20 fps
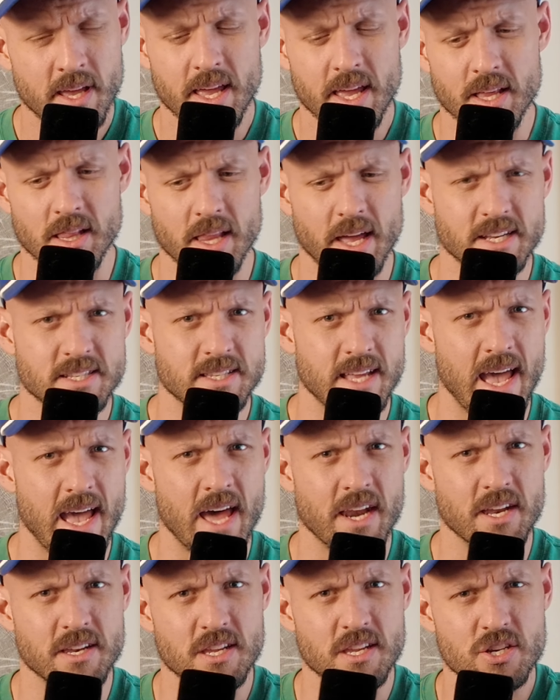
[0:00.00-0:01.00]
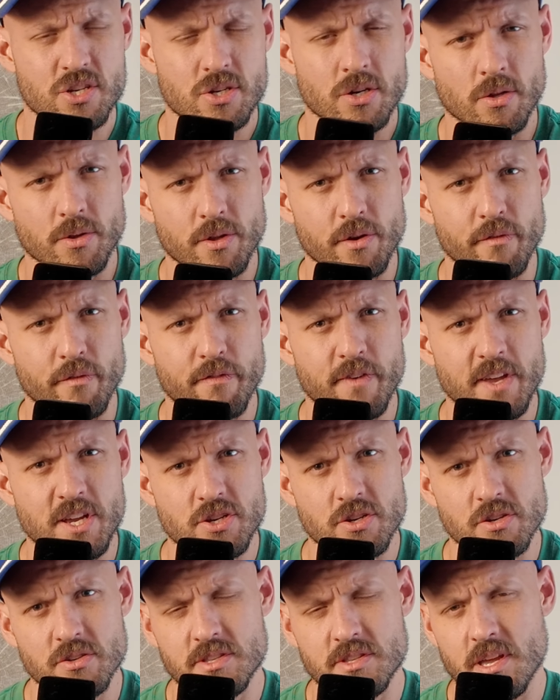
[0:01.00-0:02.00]
It likes to add additional little
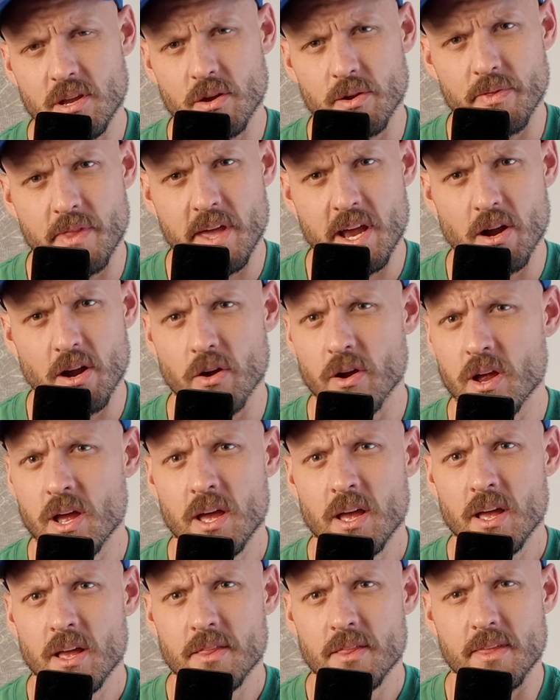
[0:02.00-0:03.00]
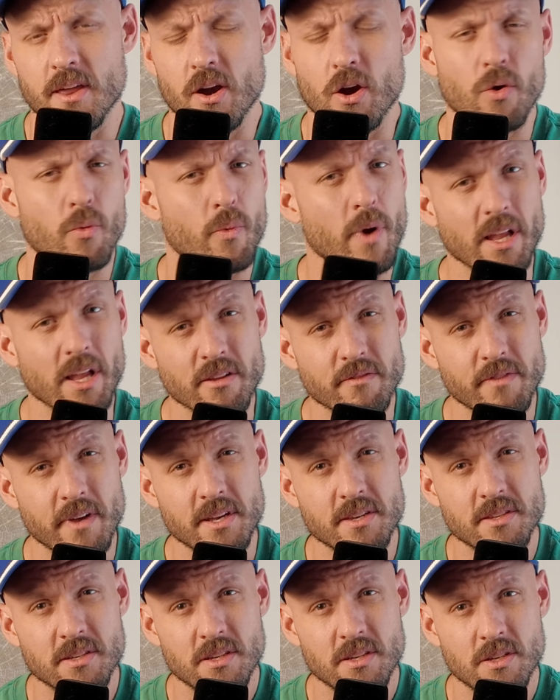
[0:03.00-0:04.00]
features here and there that aren't
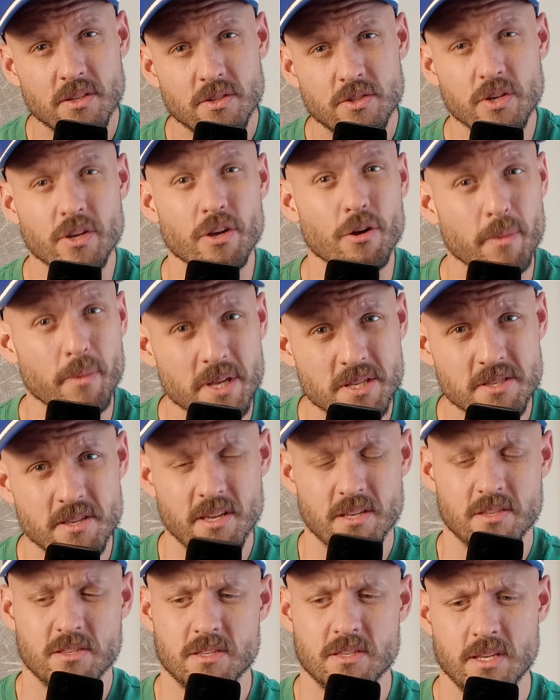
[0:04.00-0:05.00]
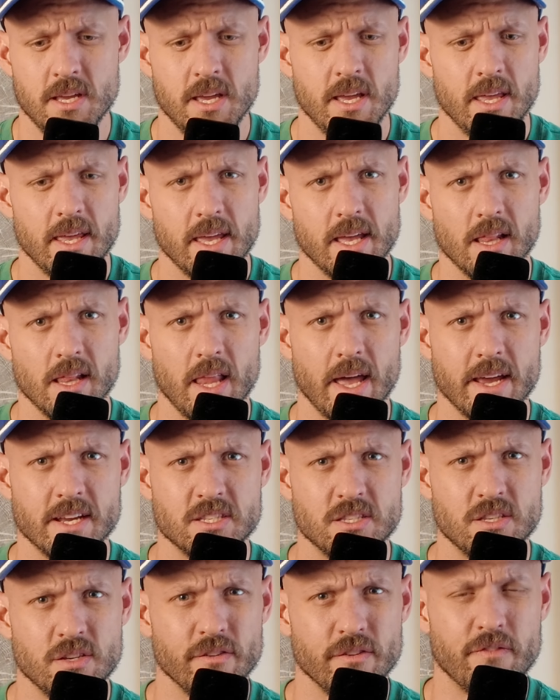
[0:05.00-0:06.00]
relevant to your business. It
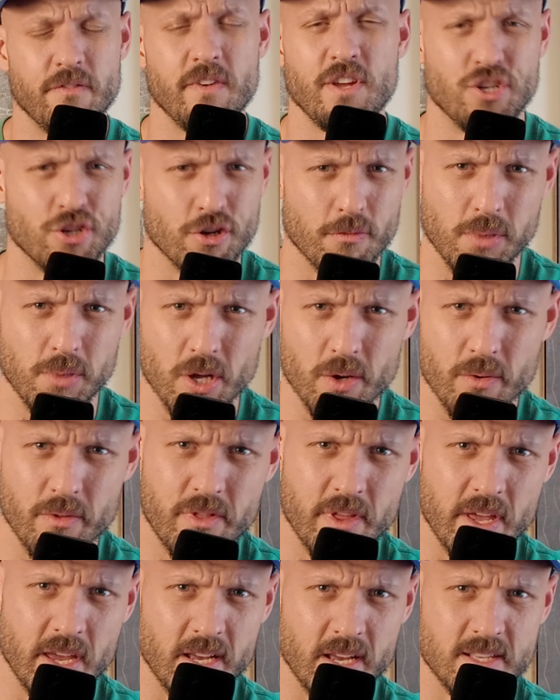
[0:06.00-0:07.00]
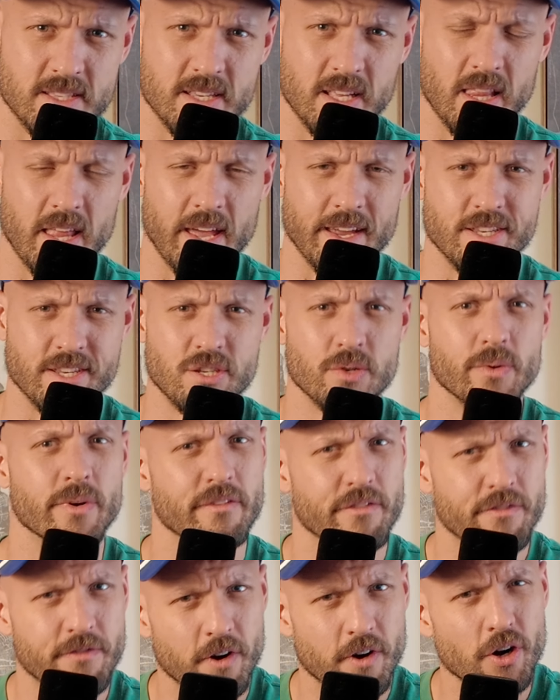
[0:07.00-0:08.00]
likes to feature bloat things. It likes to
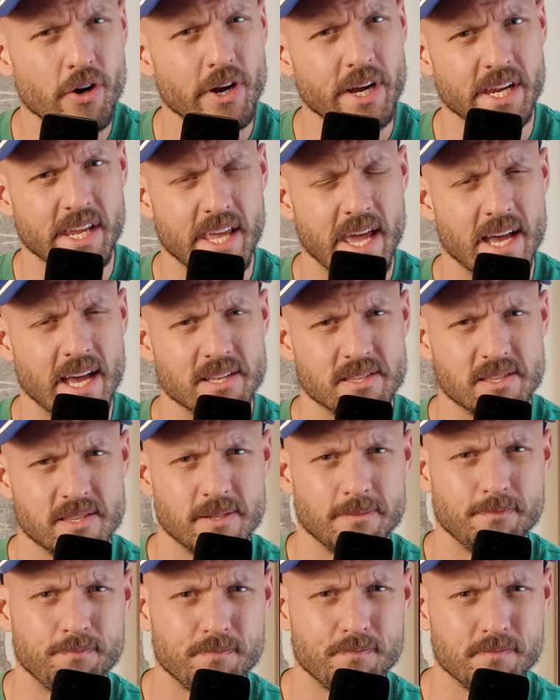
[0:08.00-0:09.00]
infer and guess.